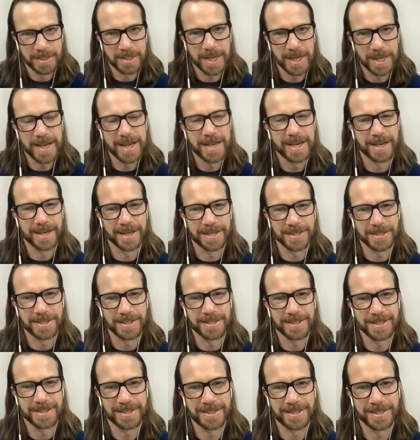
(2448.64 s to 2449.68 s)
take
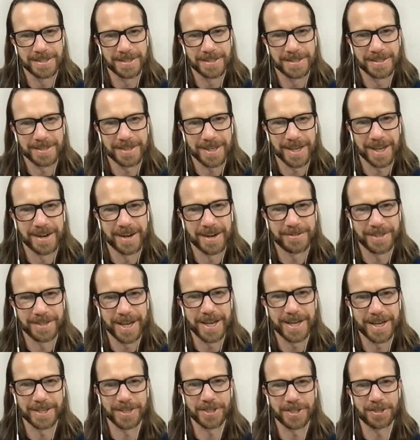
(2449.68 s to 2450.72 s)
us kind of
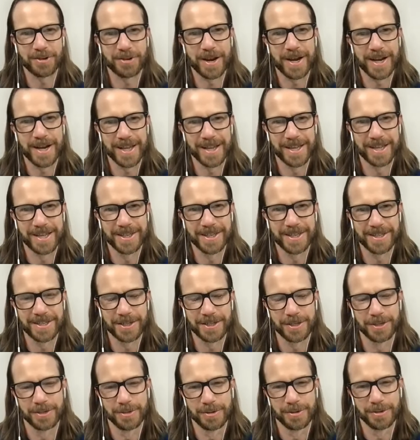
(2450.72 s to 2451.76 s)
take us straight
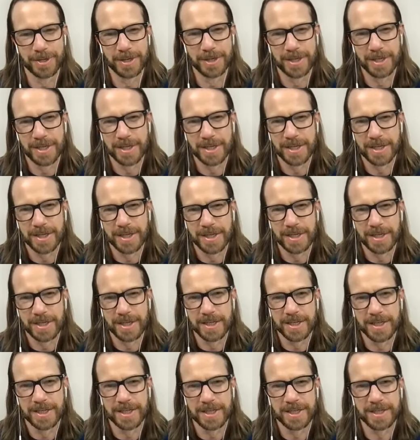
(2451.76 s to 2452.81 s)
into
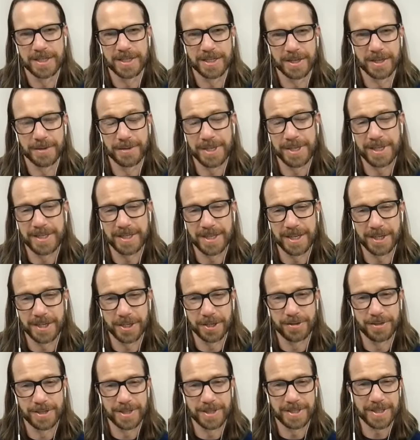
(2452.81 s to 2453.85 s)
some of these
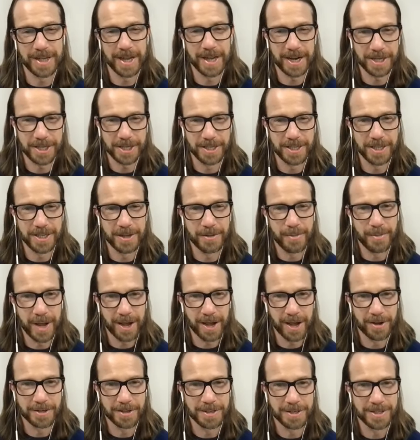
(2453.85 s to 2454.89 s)
issues. It's actually
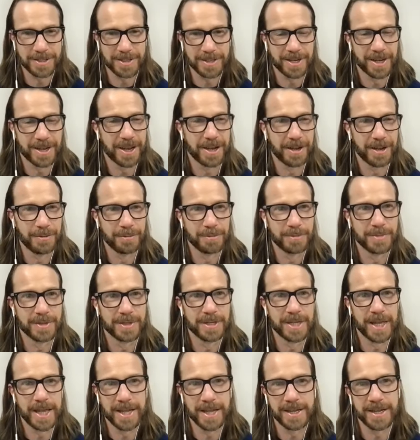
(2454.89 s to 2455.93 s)
about um,
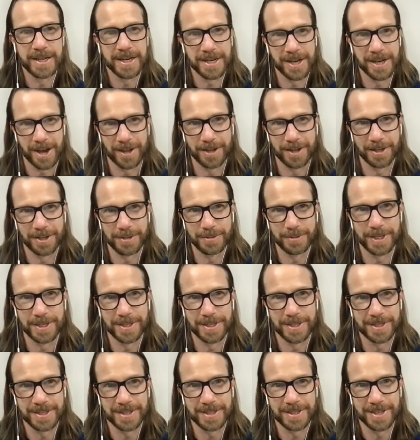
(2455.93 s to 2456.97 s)
land
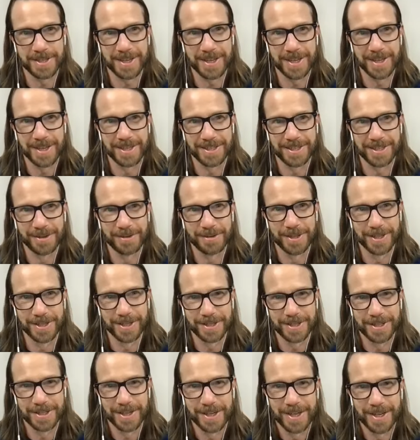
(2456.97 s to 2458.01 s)
acknowledgments, and so
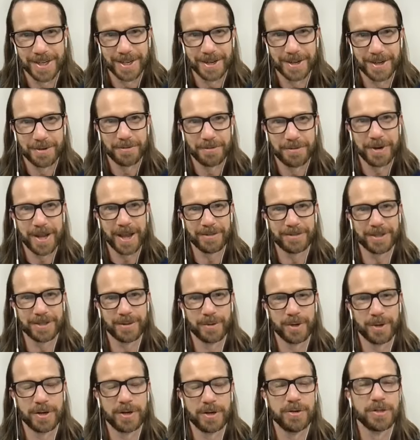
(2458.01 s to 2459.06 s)
this we have
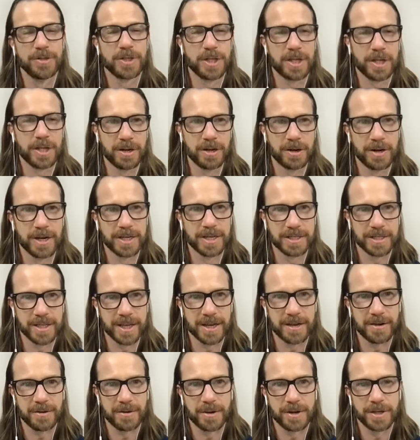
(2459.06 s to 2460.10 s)
someone who's curious,
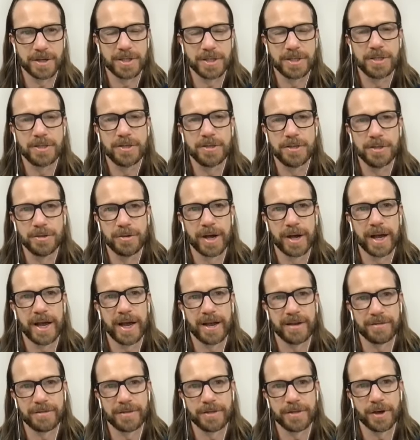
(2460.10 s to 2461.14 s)
like, do you
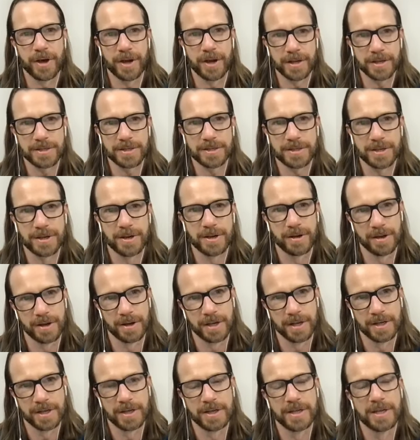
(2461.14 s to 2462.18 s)
have thoughts
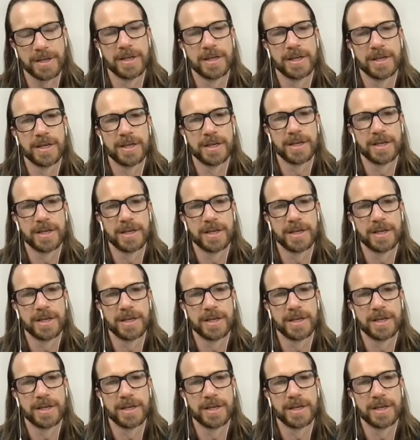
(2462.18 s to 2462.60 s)
on